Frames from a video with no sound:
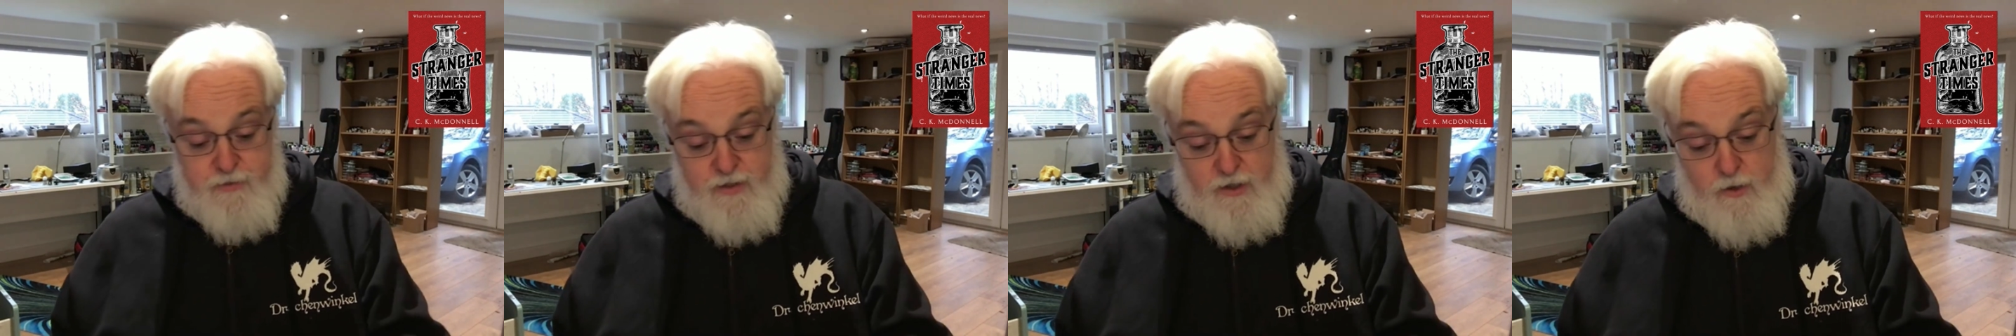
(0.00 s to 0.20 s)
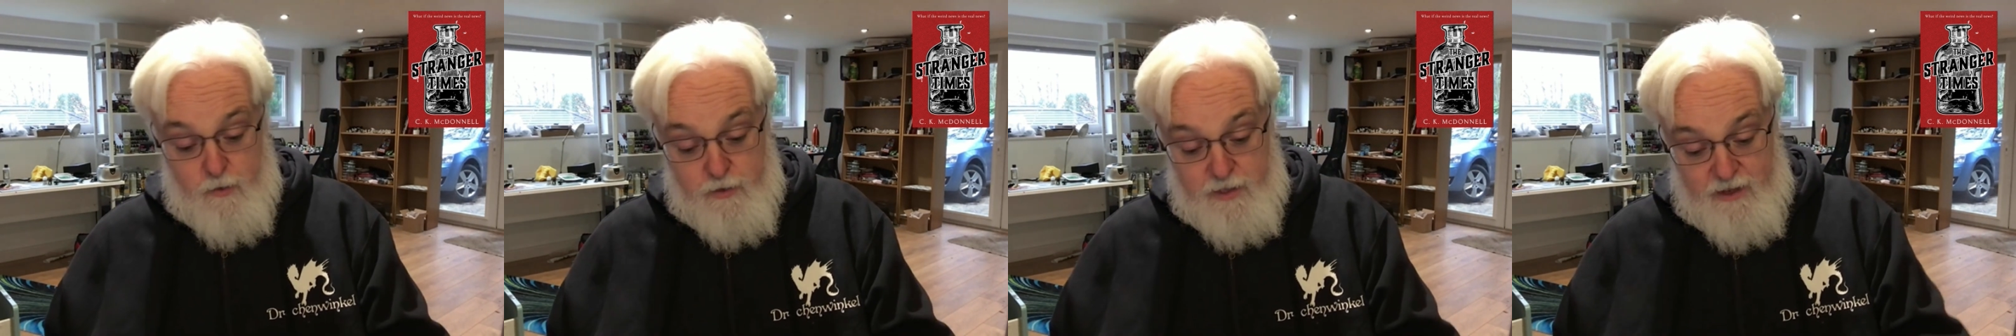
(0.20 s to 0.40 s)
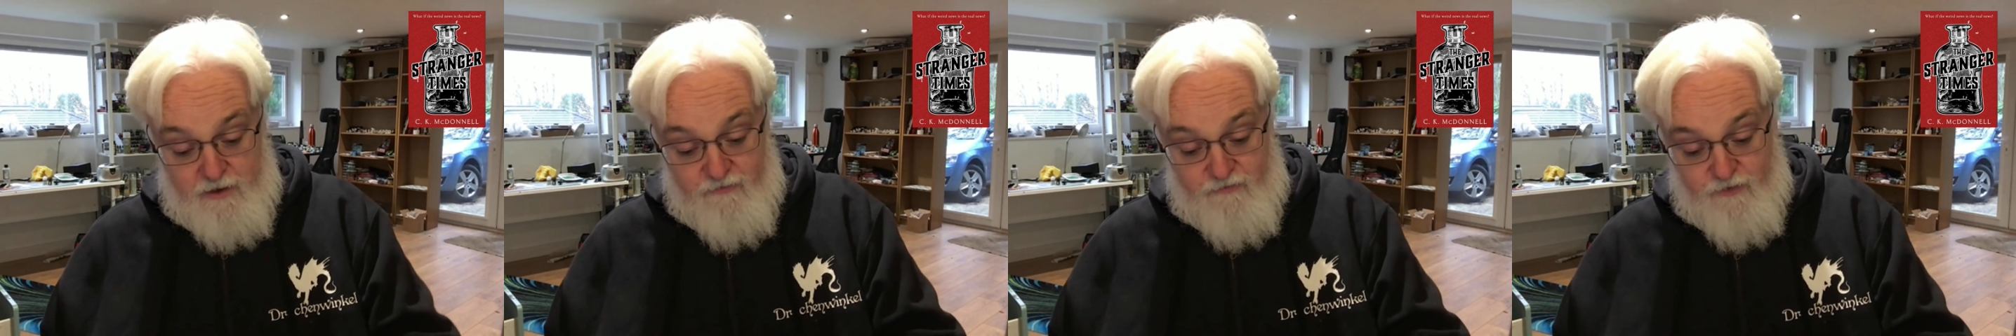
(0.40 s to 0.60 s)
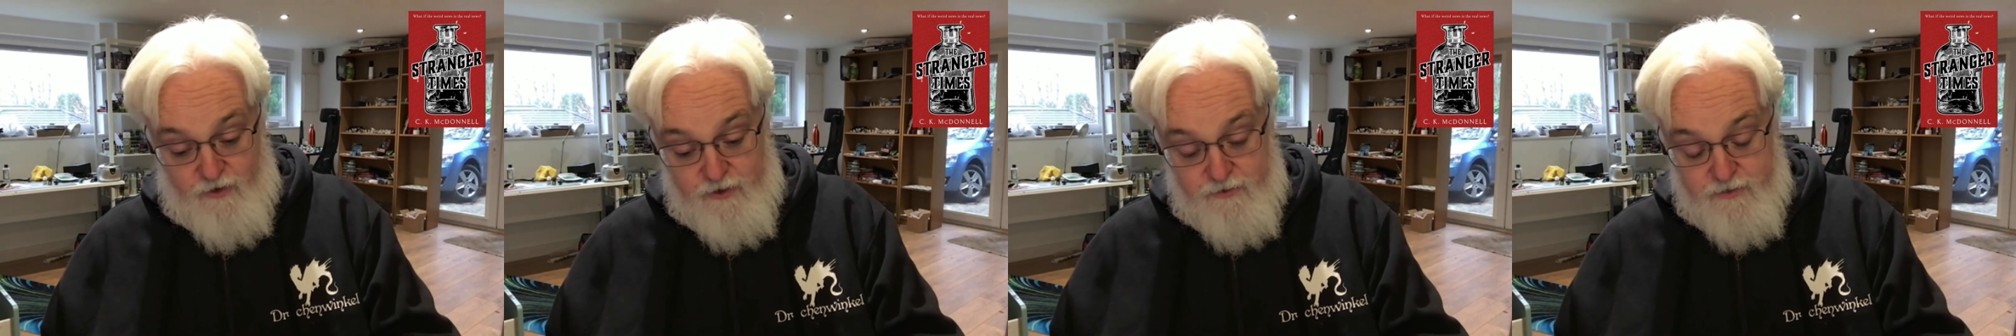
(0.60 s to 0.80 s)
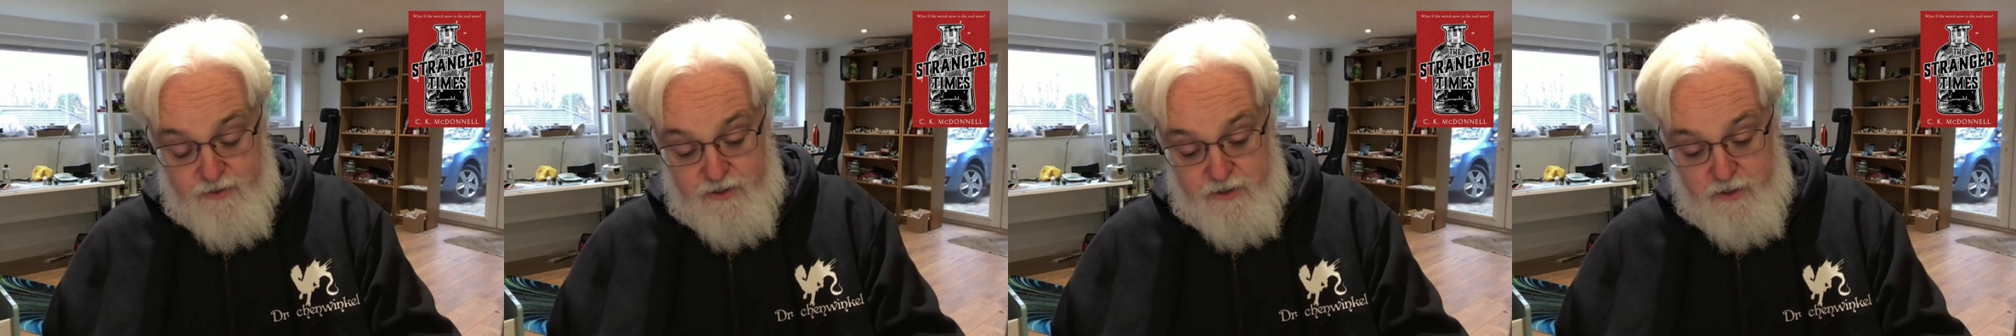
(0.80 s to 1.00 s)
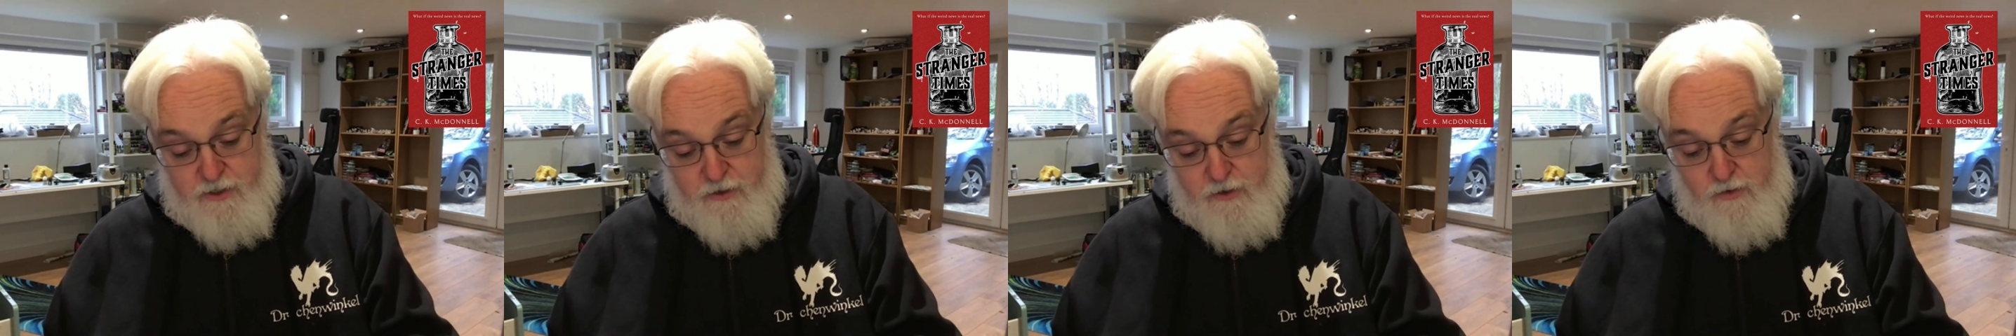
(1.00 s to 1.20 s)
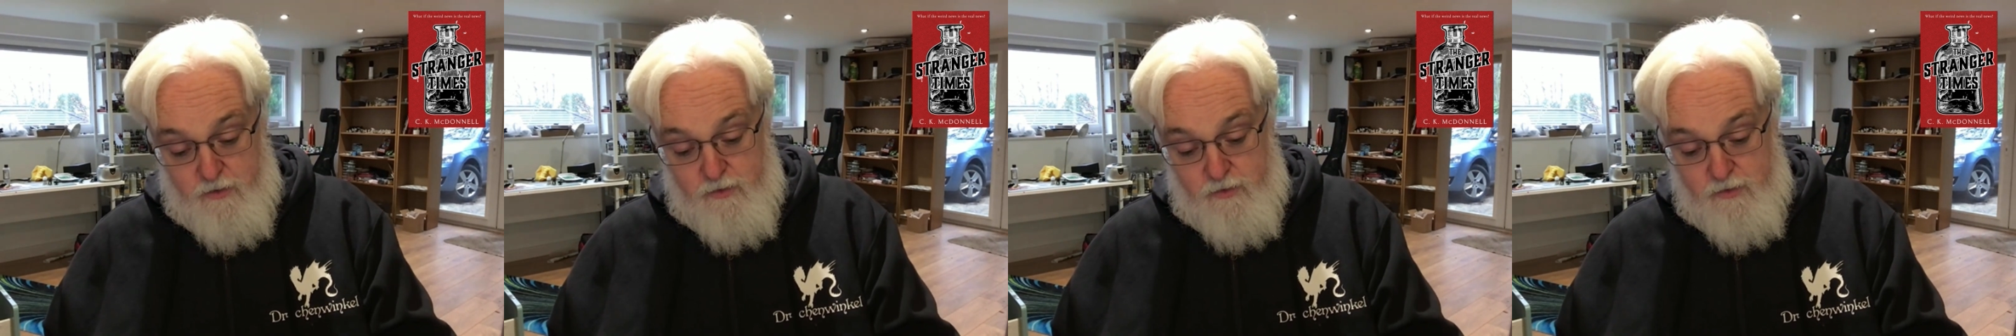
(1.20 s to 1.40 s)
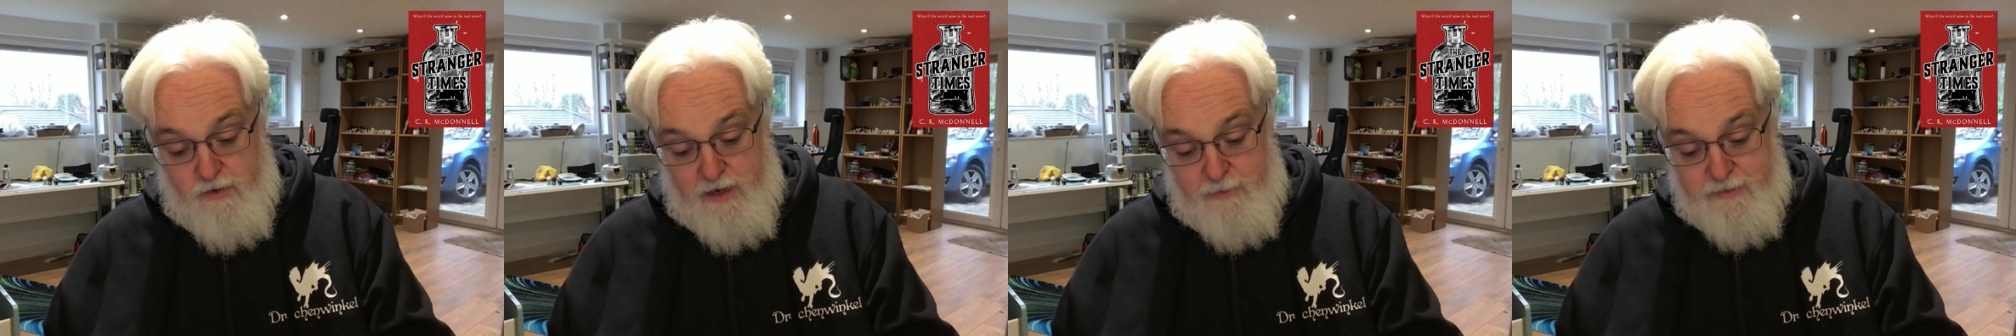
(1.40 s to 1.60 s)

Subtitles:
So without further ado,